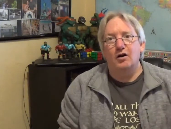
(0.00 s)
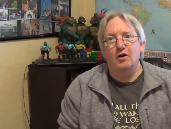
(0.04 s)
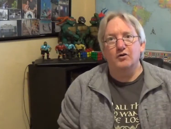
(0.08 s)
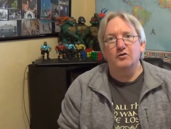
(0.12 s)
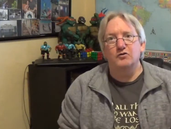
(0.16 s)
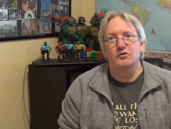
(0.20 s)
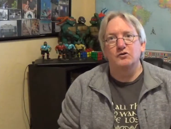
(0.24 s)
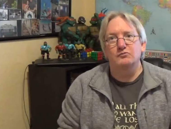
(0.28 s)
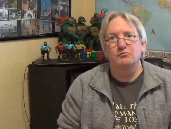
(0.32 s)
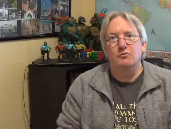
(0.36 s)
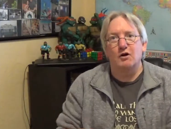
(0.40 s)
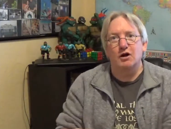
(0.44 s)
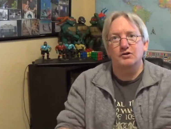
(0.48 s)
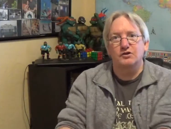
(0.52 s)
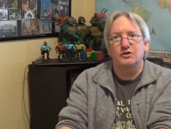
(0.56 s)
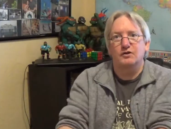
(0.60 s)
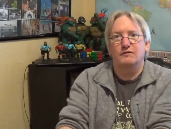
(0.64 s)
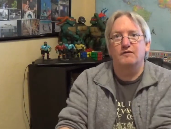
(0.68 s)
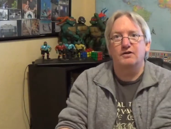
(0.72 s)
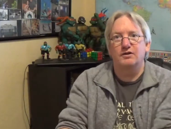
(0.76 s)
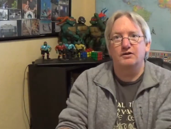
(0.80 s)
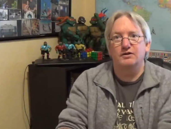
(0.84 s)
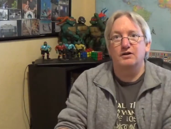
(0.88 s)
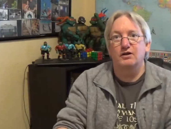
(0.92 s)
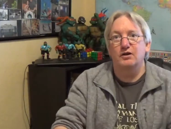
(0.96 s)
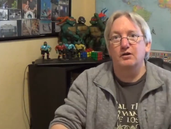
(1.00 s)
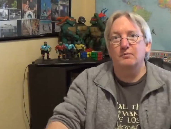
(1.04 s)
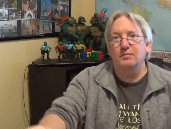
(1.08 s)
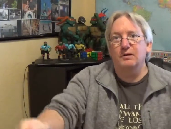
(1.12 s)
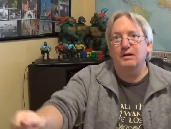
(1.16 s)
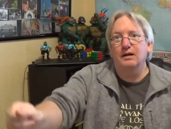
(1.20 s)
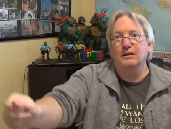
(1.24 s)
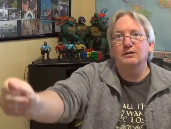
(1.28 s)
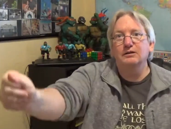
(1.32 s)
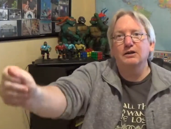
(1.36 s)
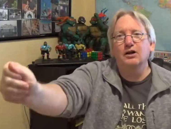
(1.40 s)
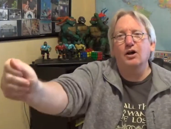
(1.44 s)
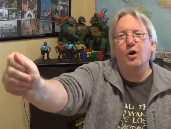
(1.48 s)
Hercules walks over to the deer,
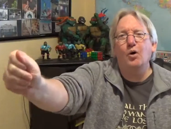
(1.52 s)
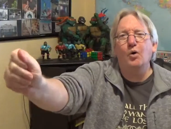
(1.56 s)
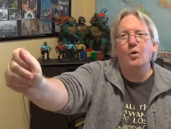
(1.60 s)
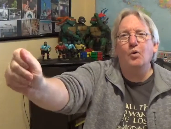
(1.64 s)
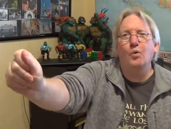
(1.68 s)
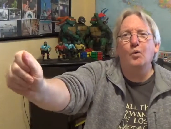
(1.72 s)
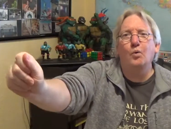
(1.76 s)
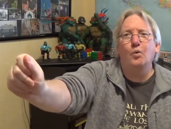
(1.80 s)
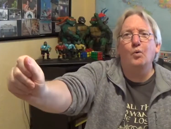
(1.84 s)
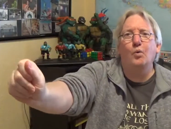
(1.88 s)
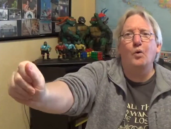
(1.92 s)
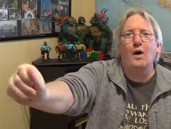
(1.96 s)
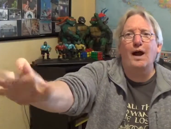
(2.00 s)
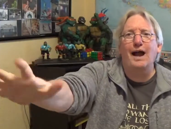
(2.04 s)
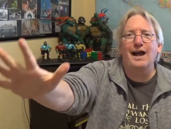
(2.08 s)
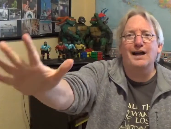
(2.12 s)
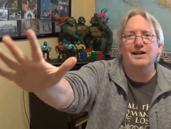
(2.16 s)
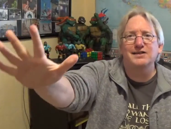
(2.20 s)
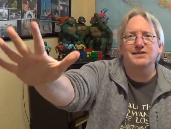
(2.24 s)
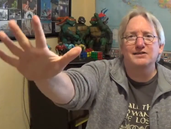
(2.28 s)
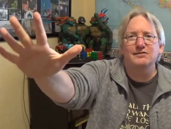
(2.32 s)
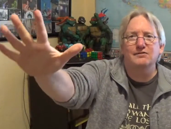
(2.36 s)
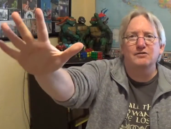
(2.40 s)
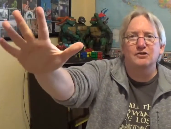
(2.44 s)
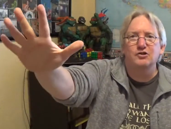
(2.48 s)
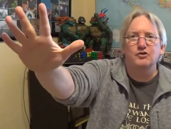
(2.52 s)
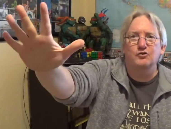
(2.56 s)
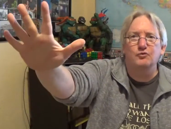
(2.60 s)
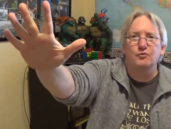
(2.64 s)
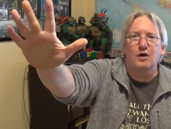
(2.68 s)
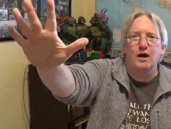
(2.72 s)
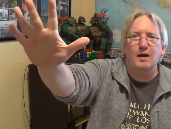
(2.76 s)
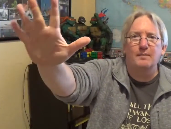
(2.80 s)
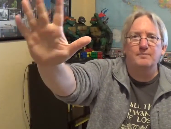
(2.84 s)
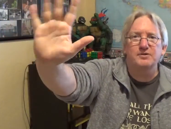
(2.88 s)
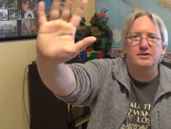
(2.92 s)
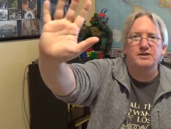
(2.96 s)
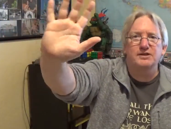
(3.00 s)
but oh, accidentally
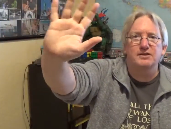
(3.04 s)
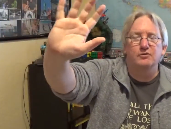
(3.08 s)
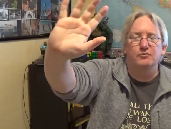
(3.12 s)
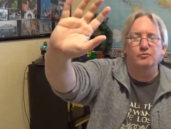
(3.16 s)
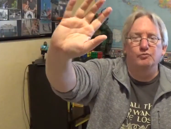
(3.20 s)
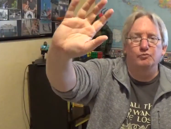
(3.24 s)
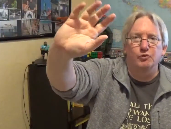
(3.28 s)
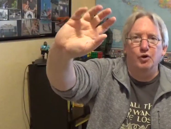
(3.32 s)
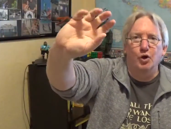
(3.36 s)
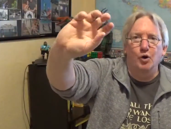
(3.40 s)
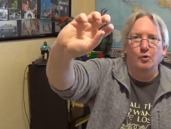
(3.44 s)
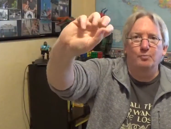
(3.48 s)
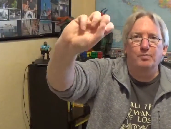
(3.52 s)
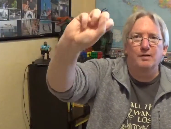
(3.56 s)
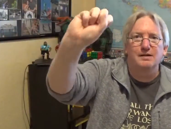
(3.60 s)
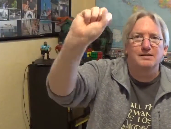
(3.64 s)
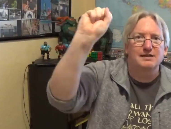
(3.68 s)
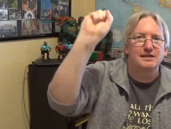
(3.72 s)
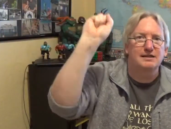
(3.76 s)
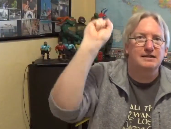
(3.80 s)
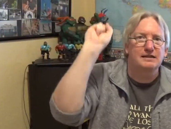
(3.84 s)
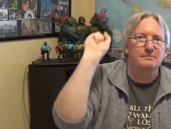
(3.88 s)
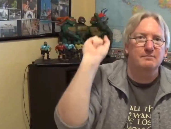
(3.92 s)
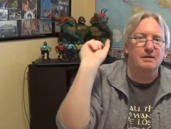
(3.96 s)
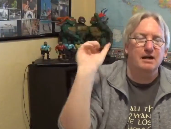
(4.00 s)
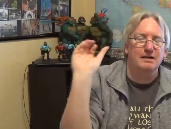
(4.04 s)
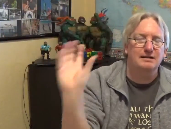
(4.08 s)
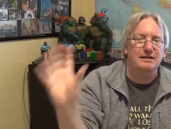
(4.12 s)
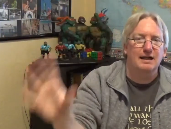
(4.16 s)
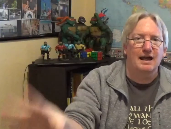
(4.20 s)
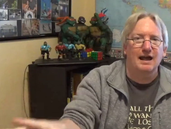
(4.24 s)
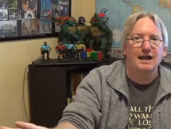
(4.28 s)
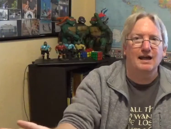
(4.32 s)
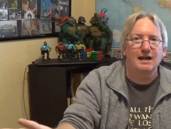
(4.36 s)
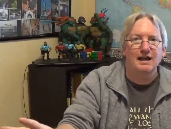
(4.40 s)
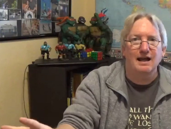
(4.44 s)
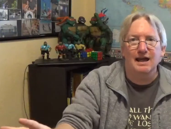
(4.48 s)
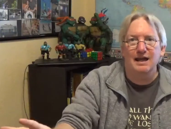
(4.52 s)
drops the rope as he's about to
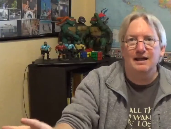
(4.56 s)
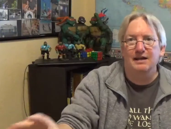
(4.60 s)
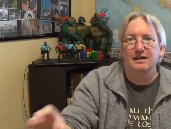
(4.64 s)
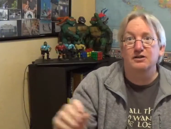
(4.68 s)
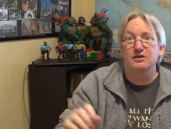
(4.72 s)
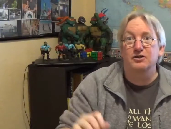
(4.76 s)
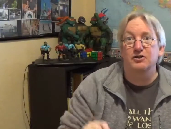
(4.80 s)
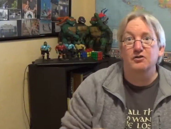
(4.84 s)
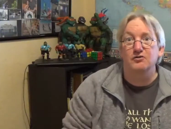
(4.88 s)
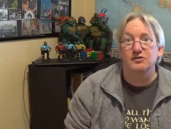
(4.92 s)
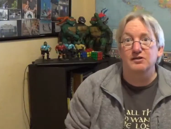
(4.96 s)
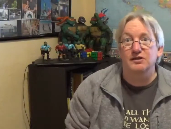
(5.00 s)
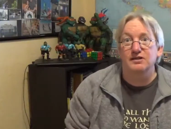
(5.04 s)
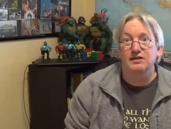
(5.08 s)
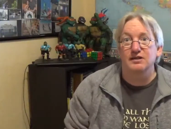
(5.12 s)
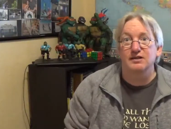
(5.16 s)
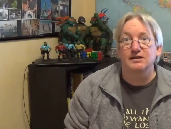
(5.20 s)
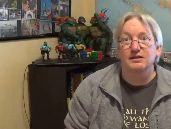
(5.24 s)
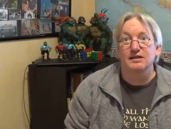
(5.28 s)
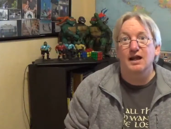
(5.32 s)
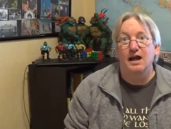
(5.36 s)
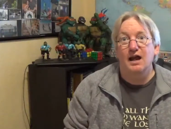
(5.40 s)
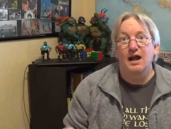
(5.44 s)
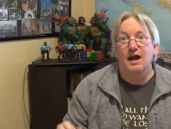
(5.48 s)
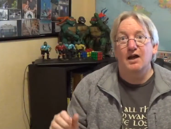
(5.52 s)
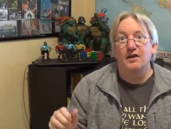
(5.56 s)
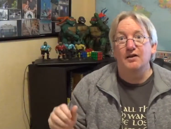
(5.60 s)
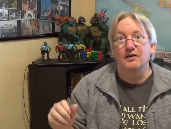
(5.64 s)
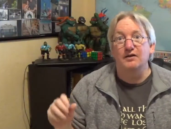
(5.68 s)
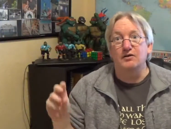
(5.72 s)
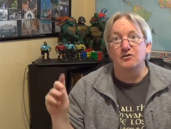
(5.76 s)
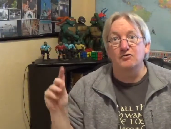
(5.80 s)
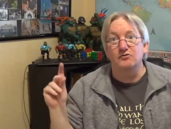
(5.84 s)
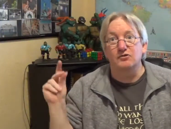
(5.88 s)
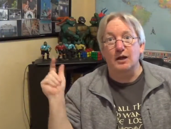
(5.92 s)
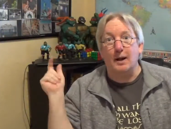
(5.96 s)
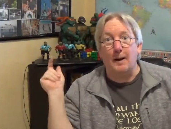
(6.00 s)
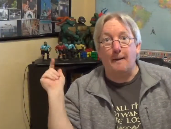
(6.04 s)
ha hand it to Eurystheus, and the
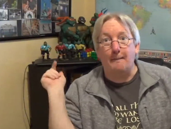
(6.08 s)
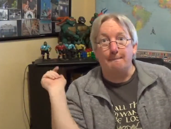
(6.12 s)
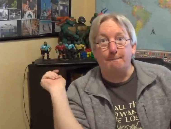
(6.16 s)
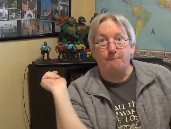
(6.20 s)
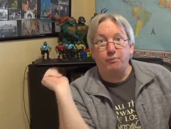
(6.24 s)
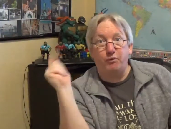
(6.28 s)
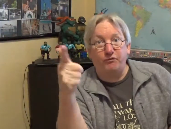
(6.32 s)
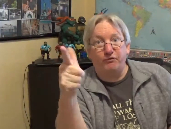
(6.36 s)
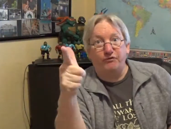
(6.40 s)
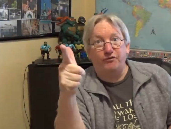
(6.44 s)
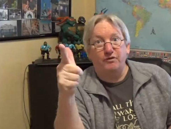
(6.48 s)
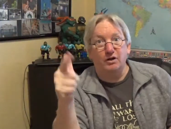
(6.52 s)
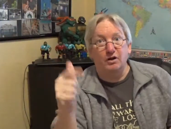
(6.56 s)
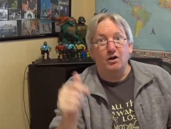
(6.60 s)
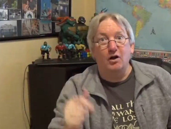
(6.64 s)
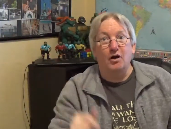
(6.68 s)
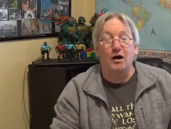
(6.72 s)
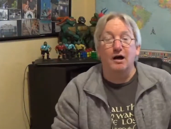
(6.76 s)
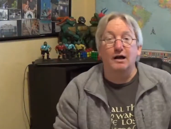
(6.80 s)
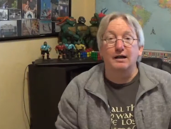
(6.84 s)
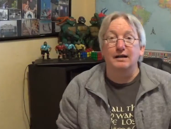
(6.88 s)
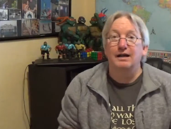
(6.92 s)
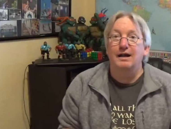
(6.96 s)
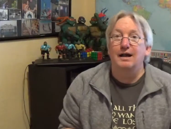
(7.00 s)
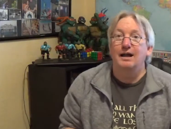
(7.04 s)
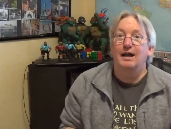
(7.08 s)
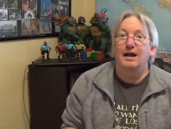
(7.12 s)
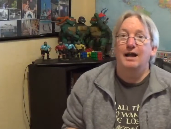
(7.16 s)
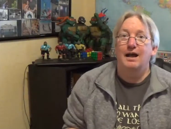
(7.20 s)
deer's like, gone.